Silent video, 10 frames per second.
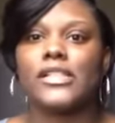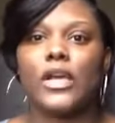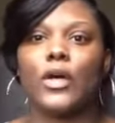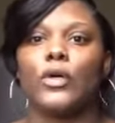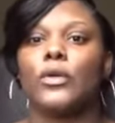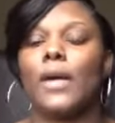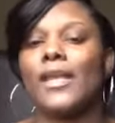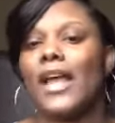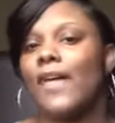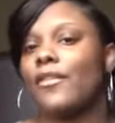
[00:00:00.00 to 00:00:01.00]
so, I
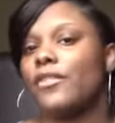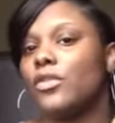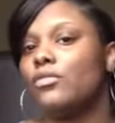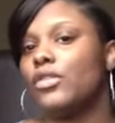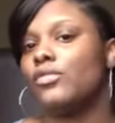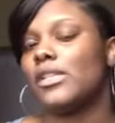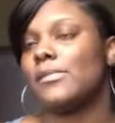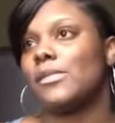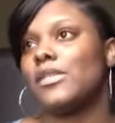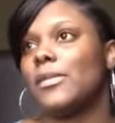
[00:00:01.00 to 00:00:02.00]
mean, I have a few new
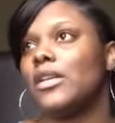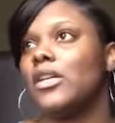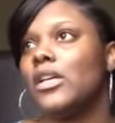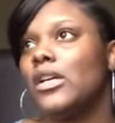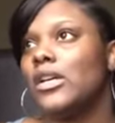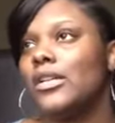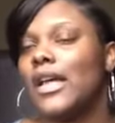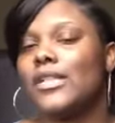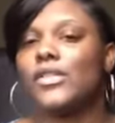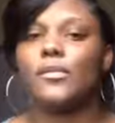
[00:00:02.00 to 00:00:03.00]
symptoms, but
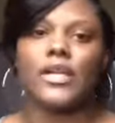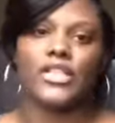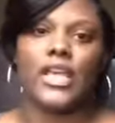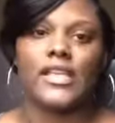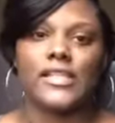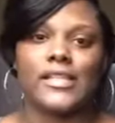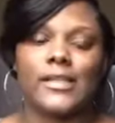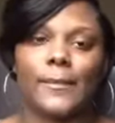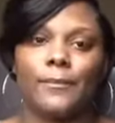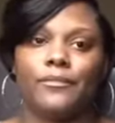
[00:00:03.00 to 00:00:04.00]
not too much
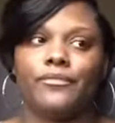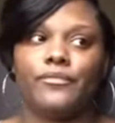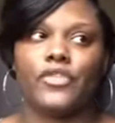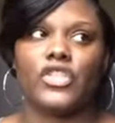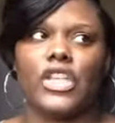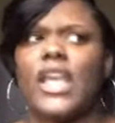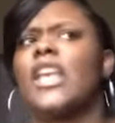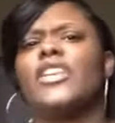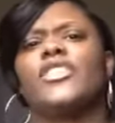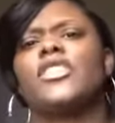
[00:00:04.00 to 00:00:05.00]
has
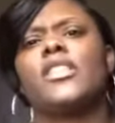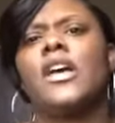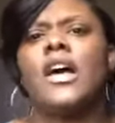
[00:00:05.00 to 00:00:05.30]
changed.